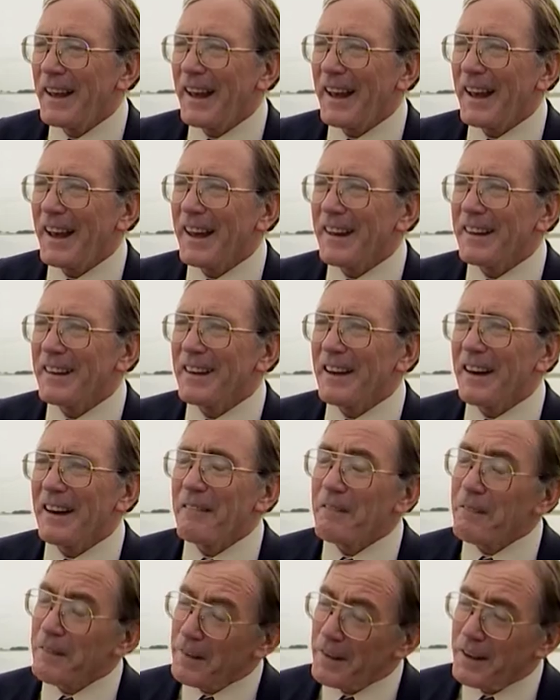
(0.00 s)
And
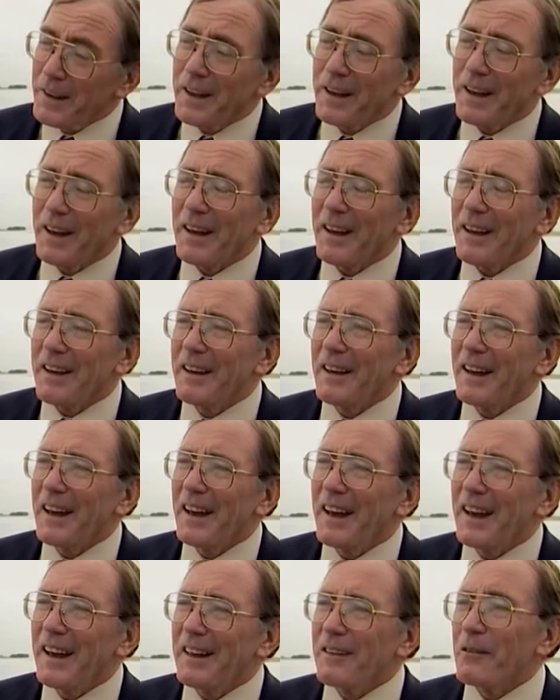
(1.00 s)

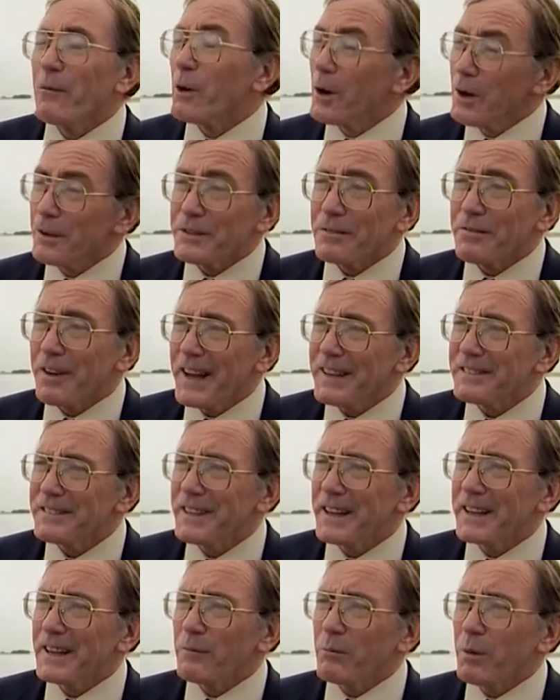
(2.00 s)
the world's a
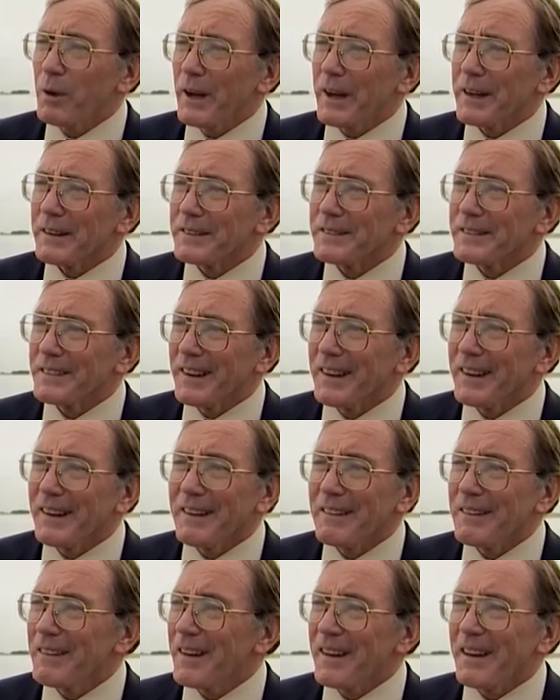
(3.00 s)
fascinating place.
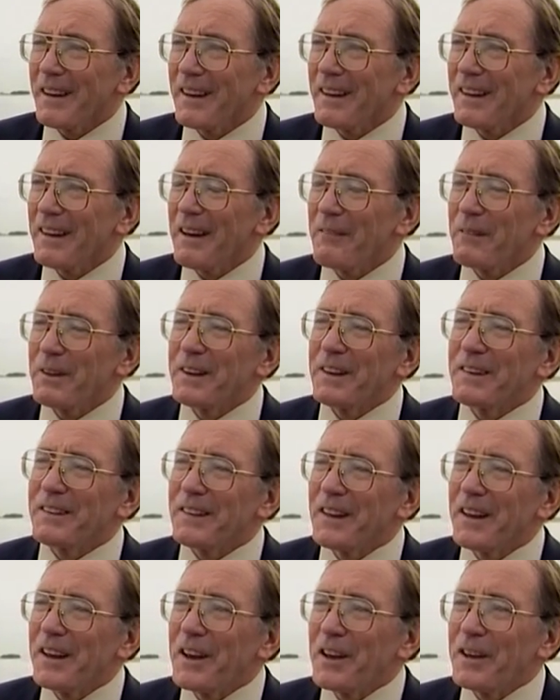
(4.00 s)
I mean,
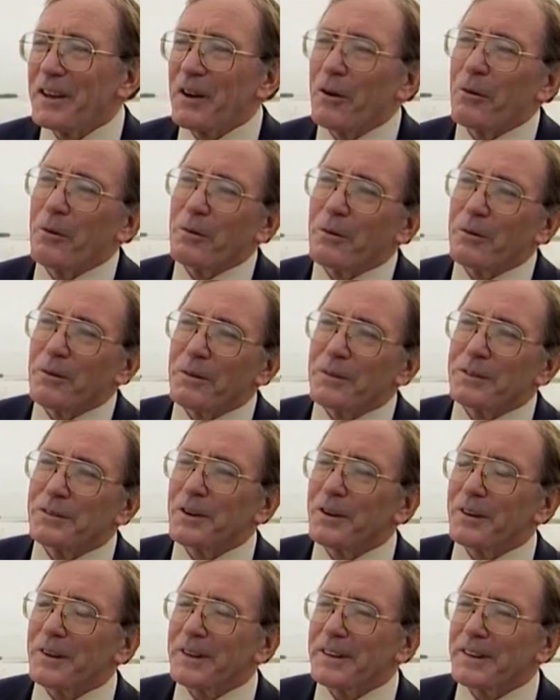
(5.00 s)

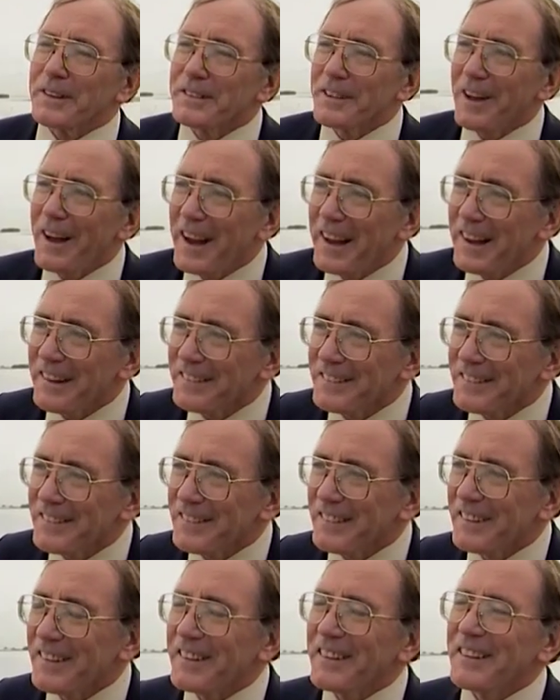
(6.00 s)
certainly the
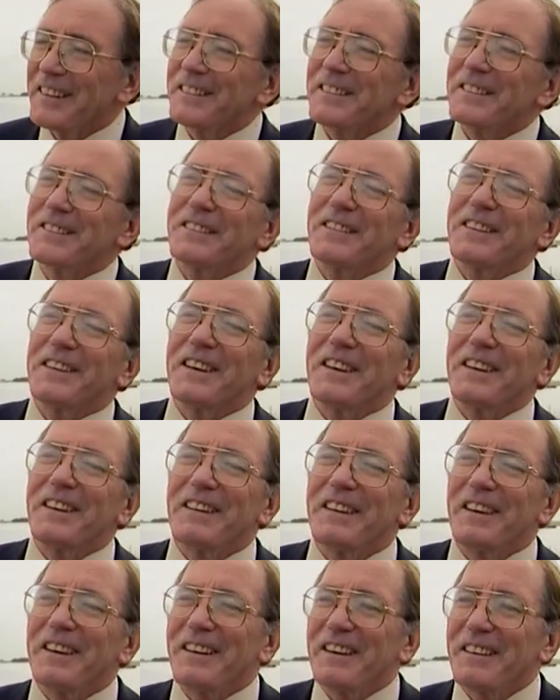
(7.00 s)
science is
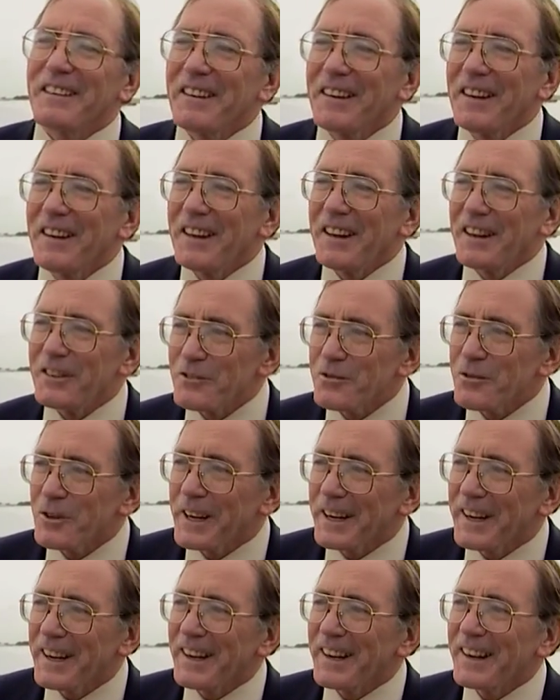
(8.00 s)

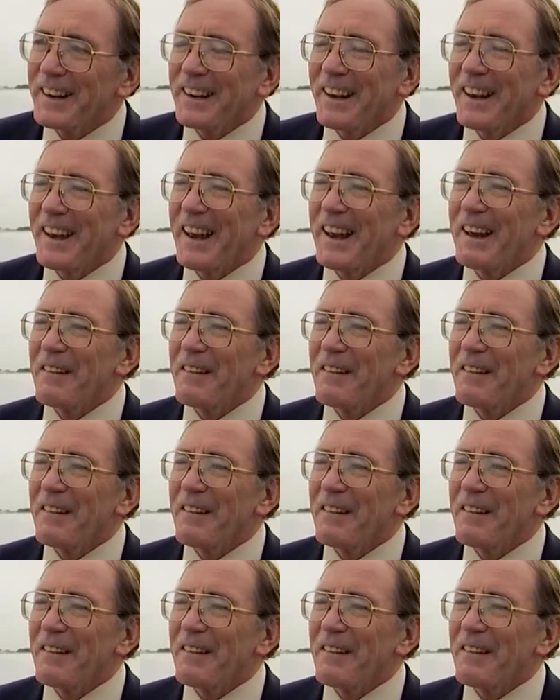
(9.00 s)
intriguing,